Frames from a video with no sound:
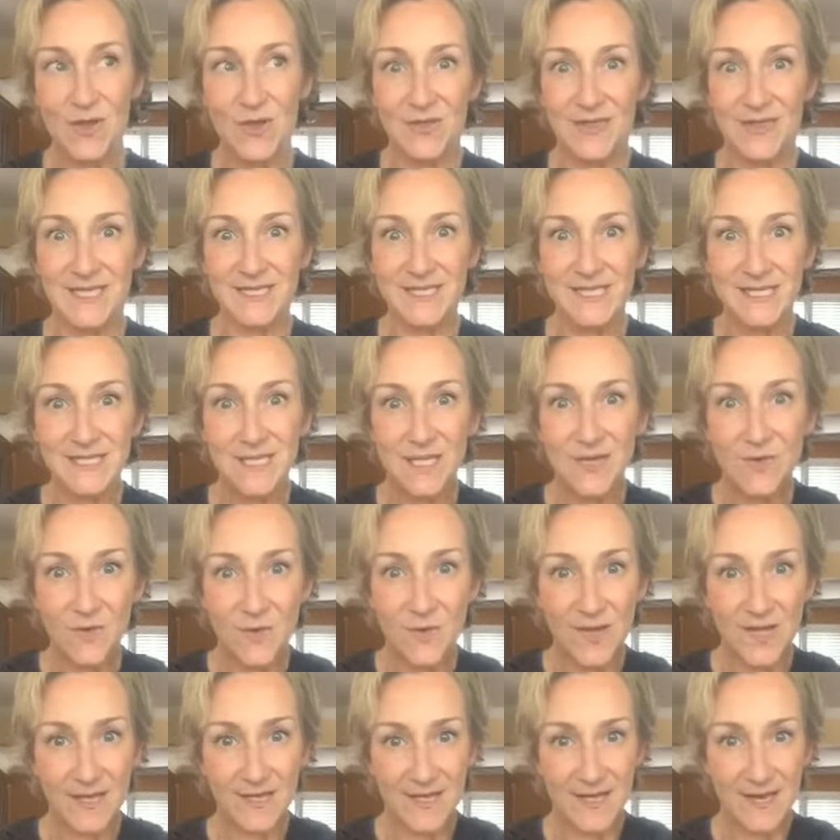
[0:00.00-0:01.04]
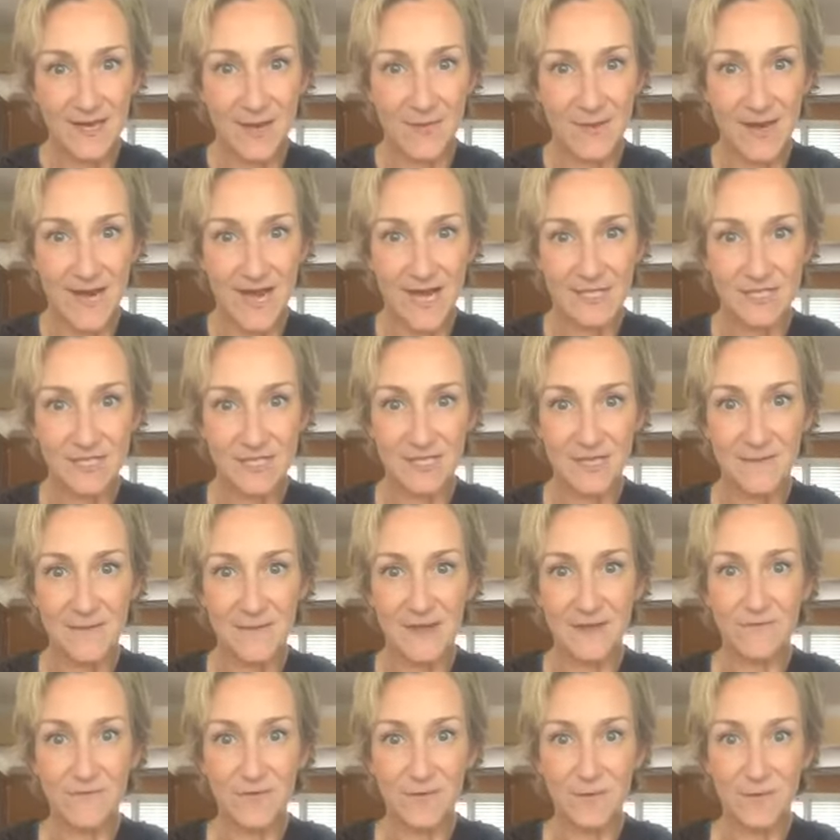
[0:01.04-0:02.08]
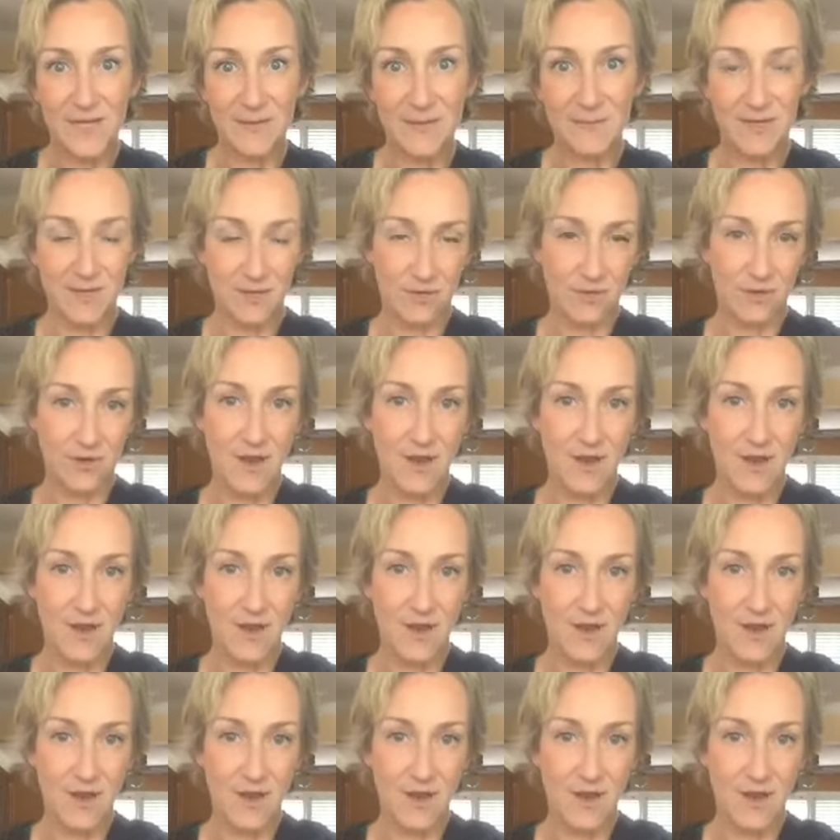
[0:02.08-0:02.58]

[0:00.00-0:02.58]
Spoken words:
This is an oil that I would actually make for people, or a